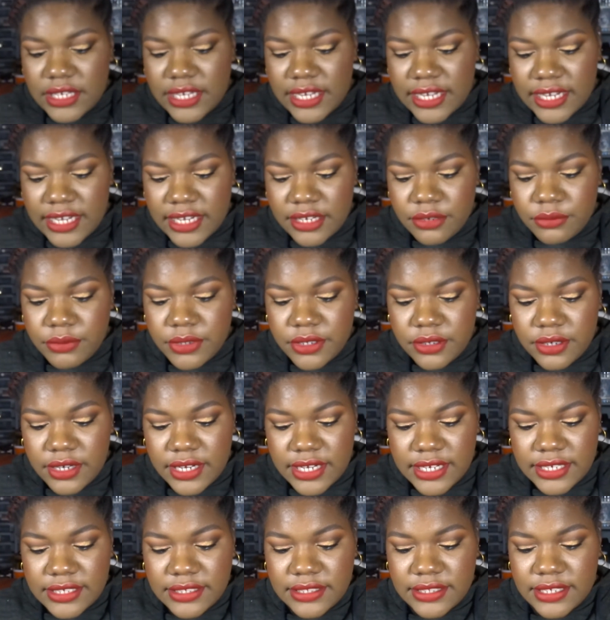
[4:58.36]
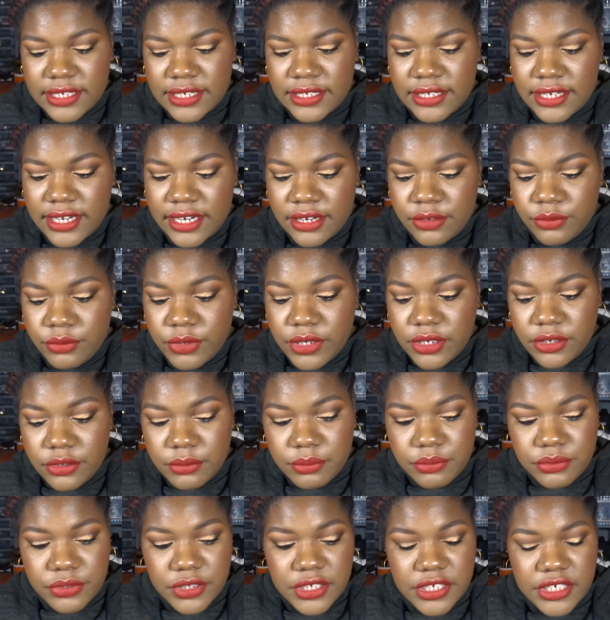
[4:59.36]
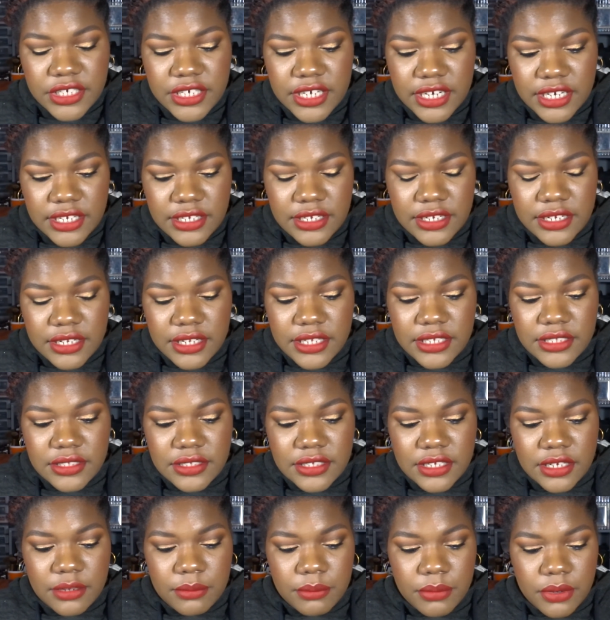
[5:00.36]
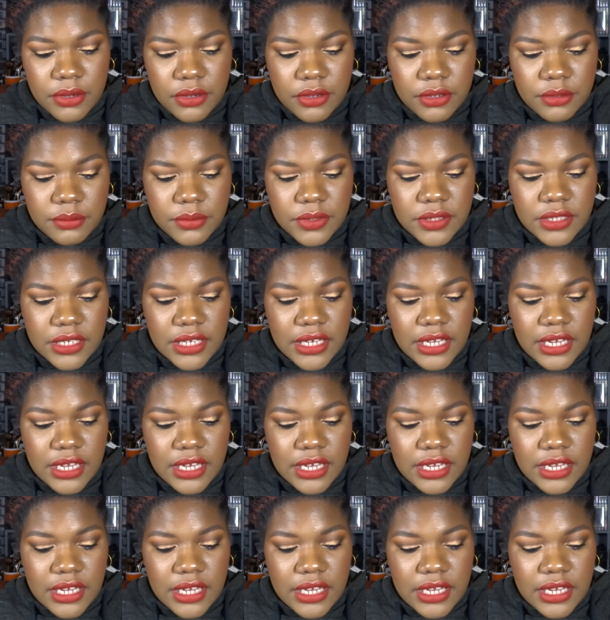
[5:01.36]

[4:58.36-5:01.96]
I realized that I really appreciate cleansing balms